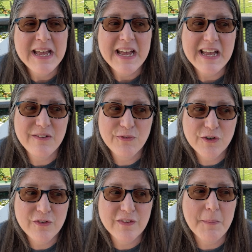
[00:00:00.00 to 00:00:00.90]
And
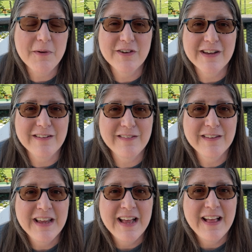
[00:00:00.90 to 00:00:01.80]
for some of us,
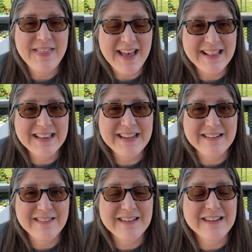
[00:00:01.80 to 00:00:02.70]
that
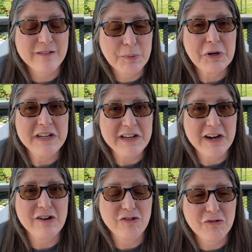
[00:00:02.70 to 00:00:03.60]
list is pretty
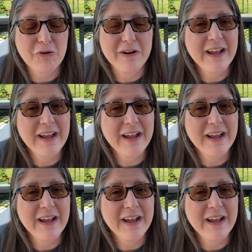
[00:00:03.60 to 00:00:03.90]
darn short.